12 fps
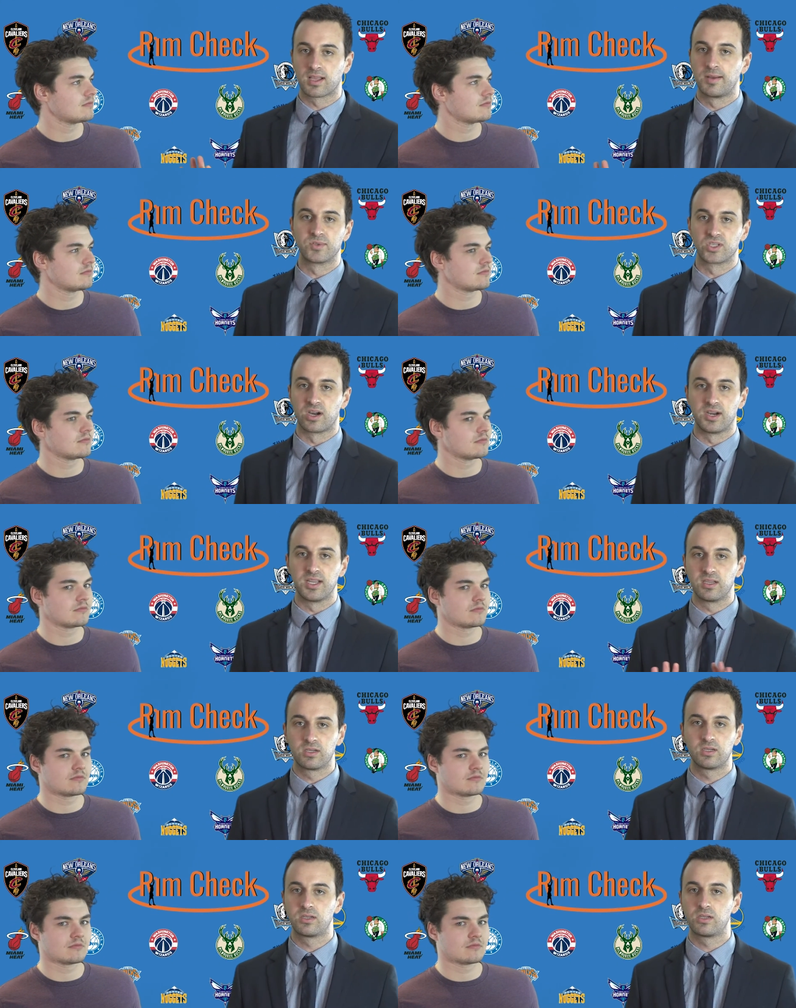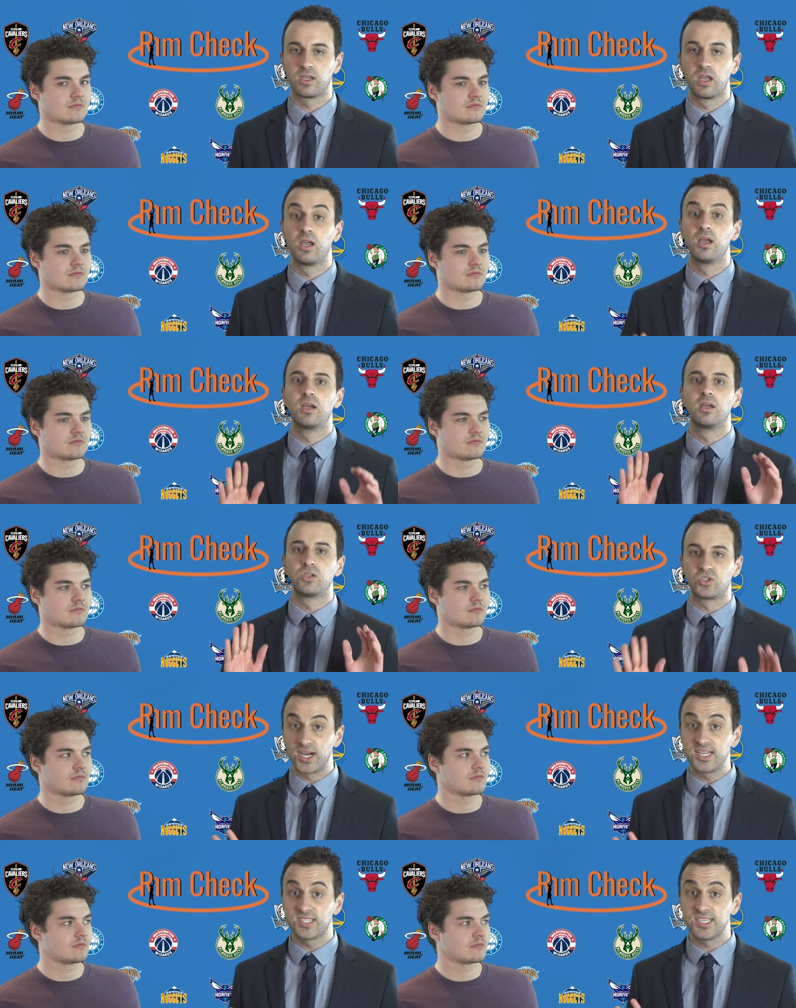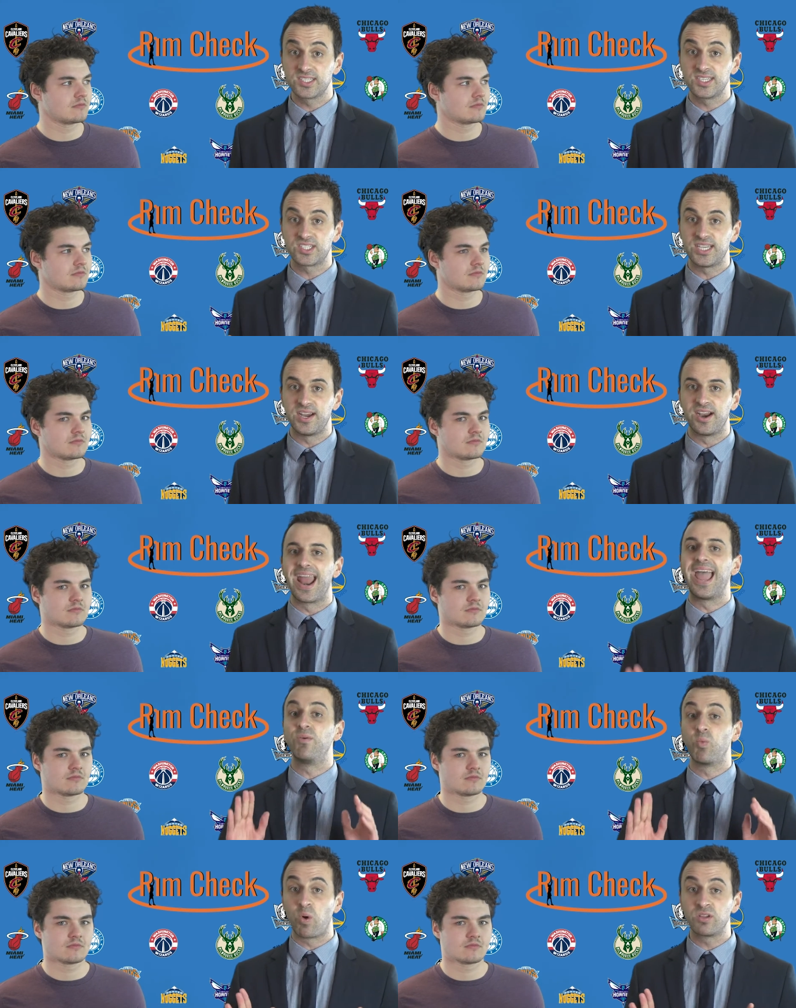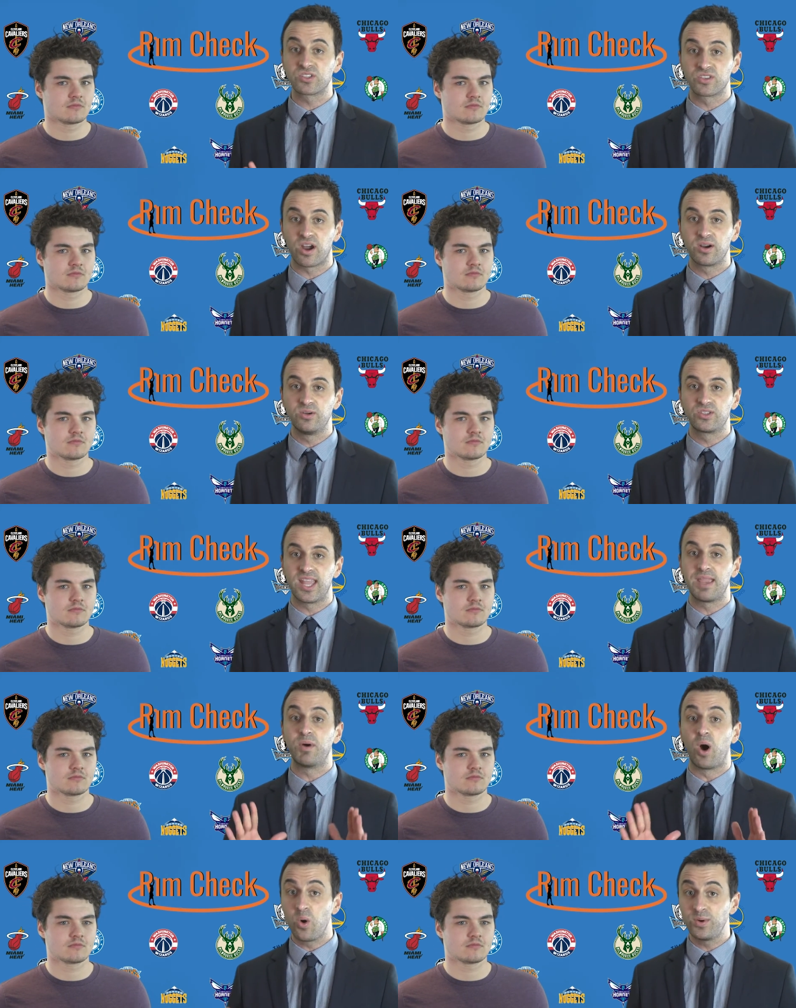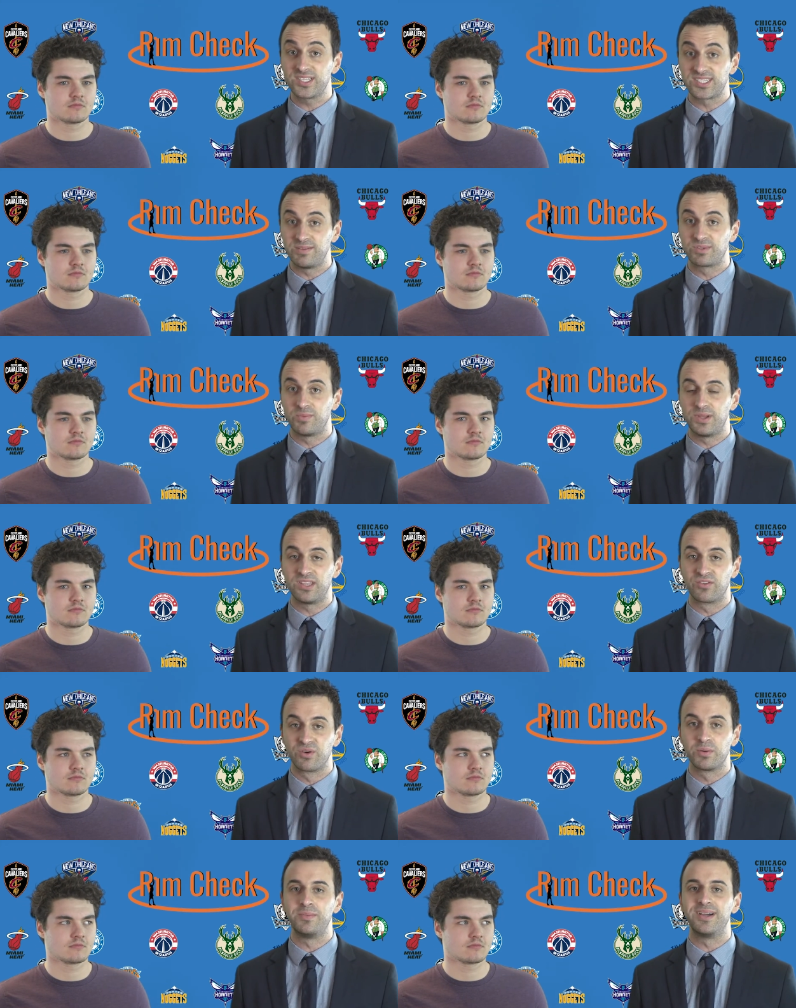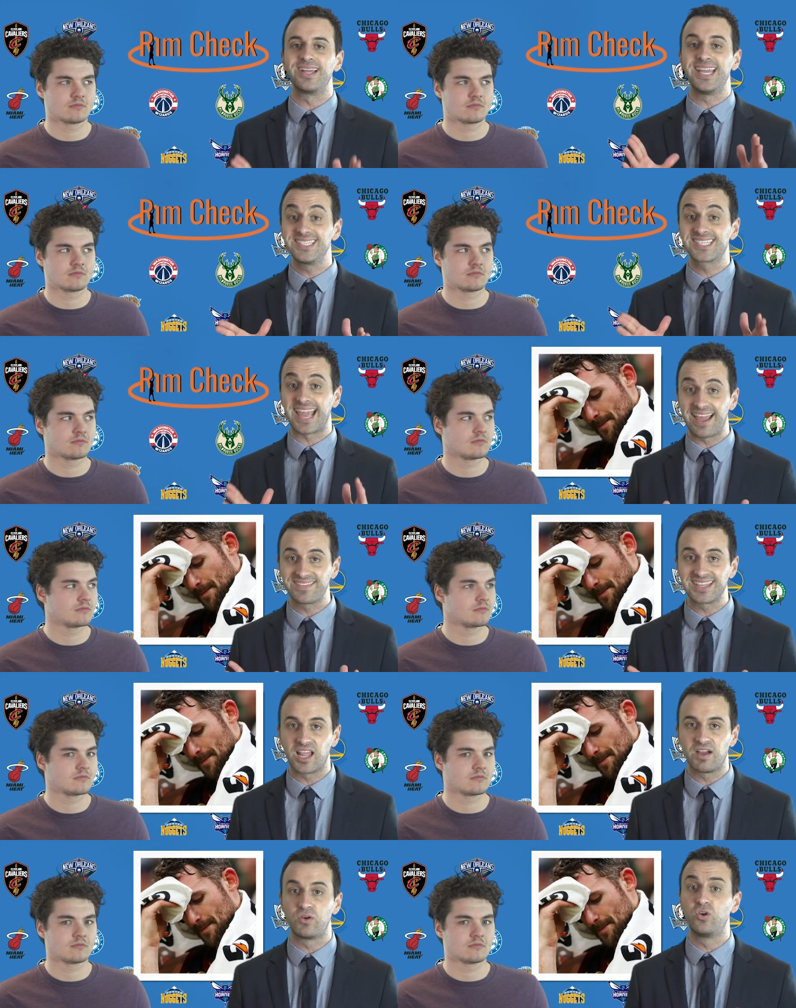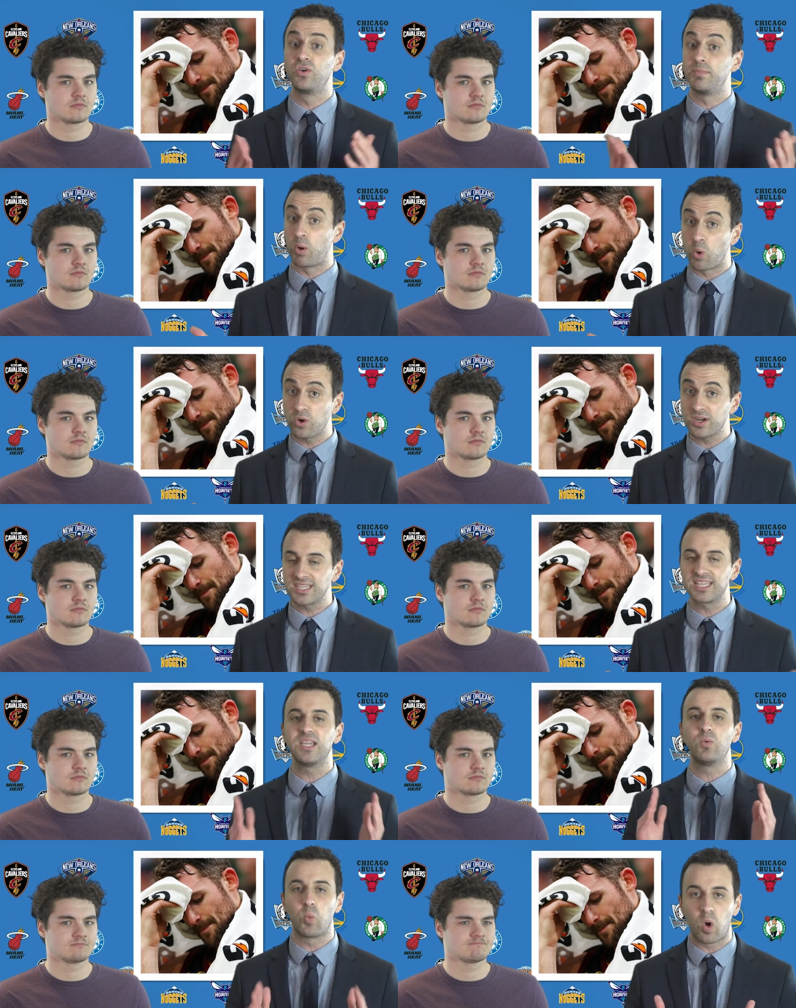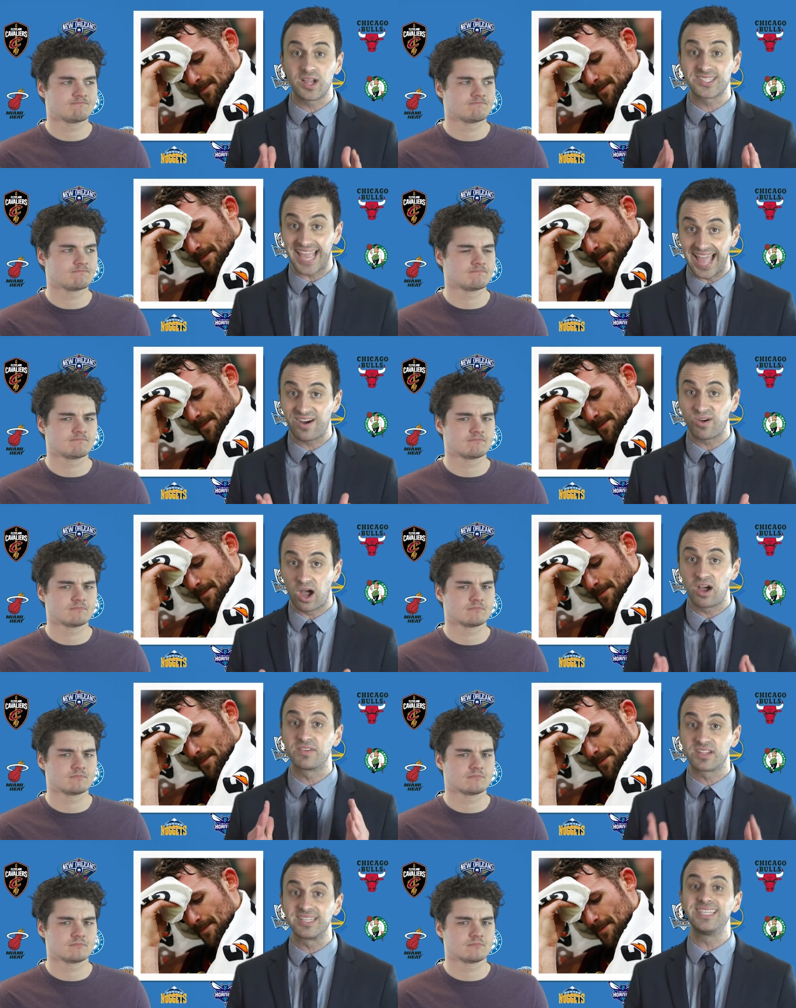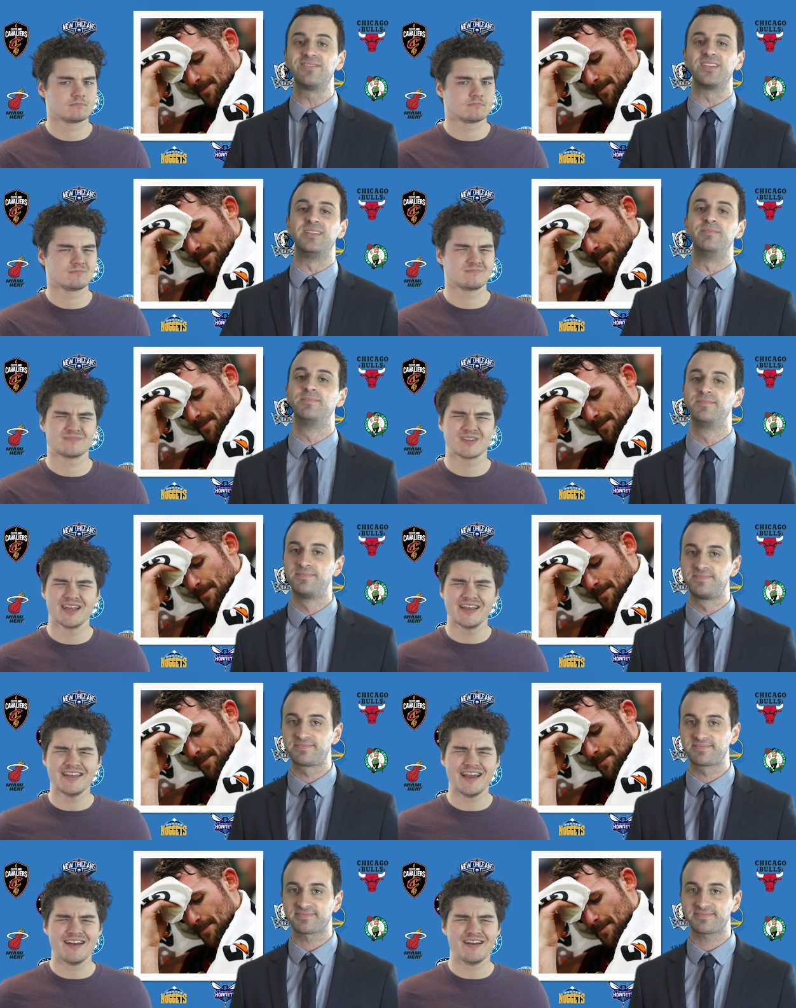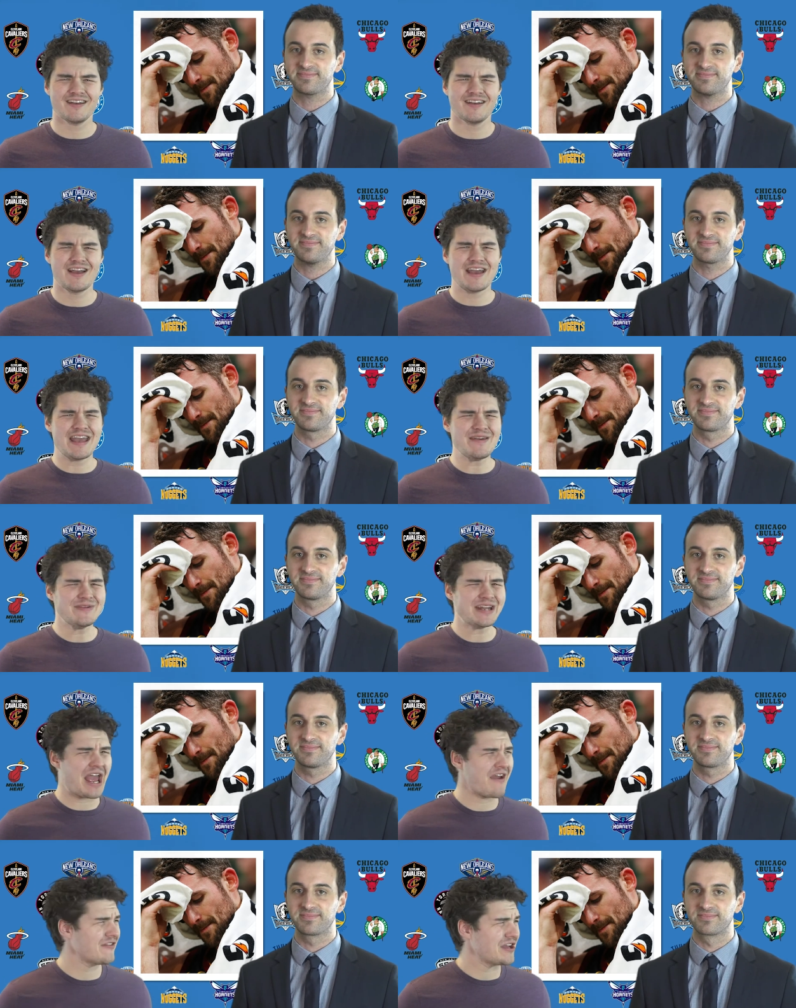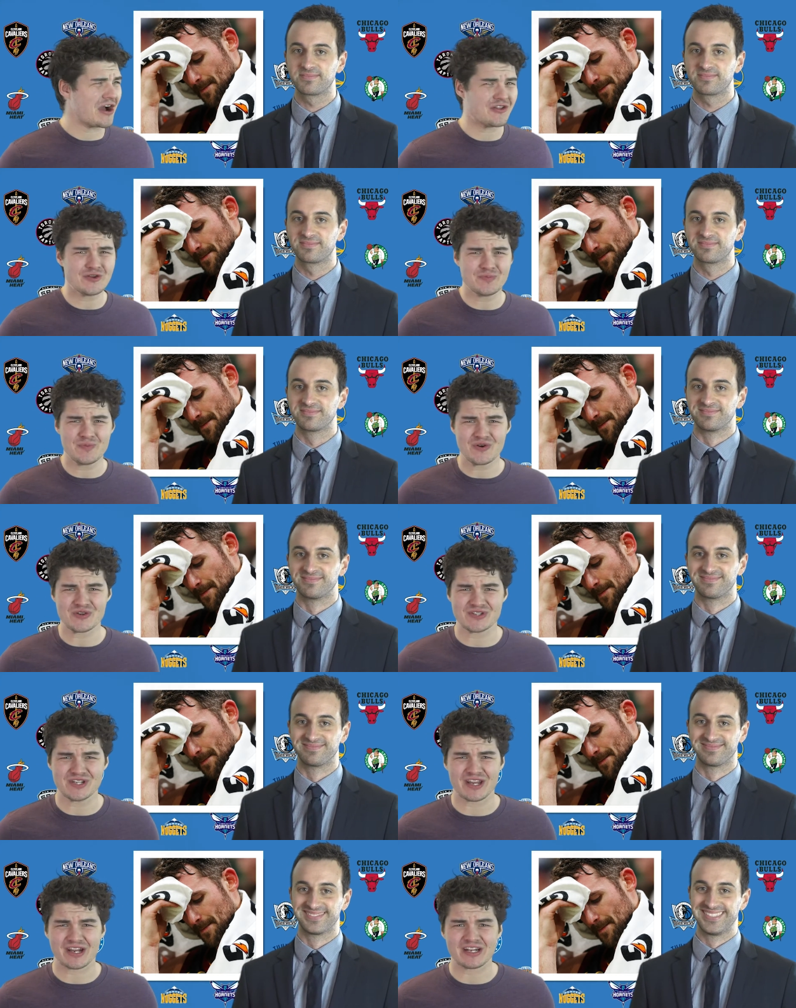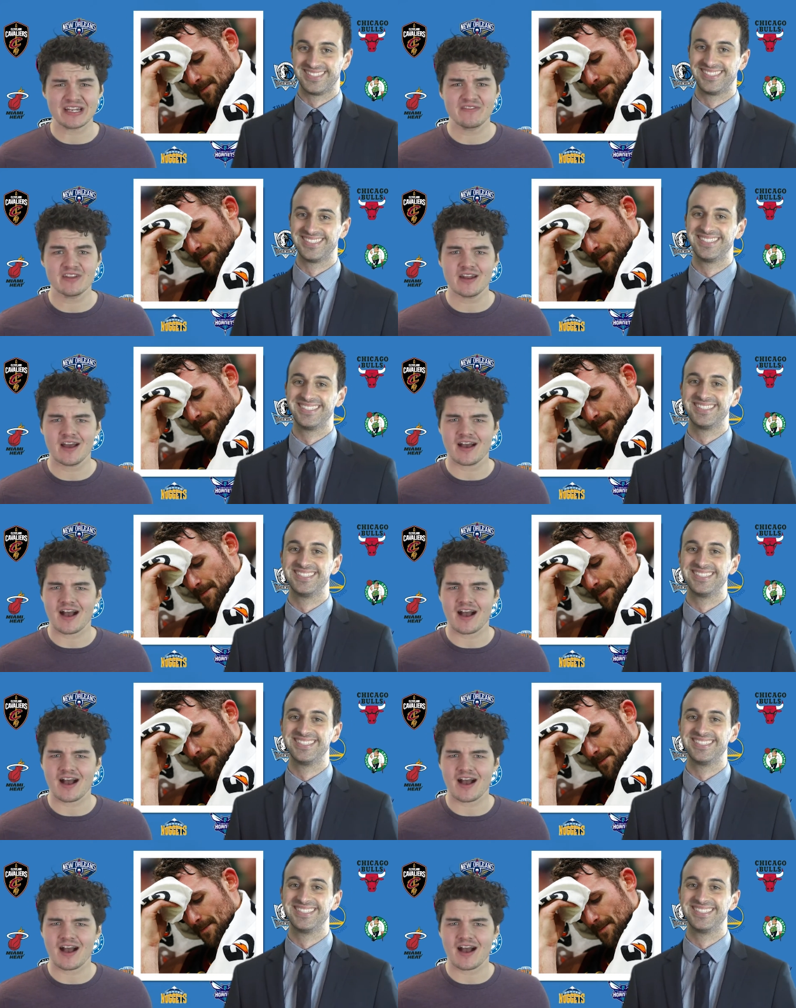Speaker 1: I'm sorry. Trade season is here, and one star whose name always seems to be in the rumor mill is Kevin Love, who reportedly wants out of Cleveland. Yeah, him and every other person in Cleveland.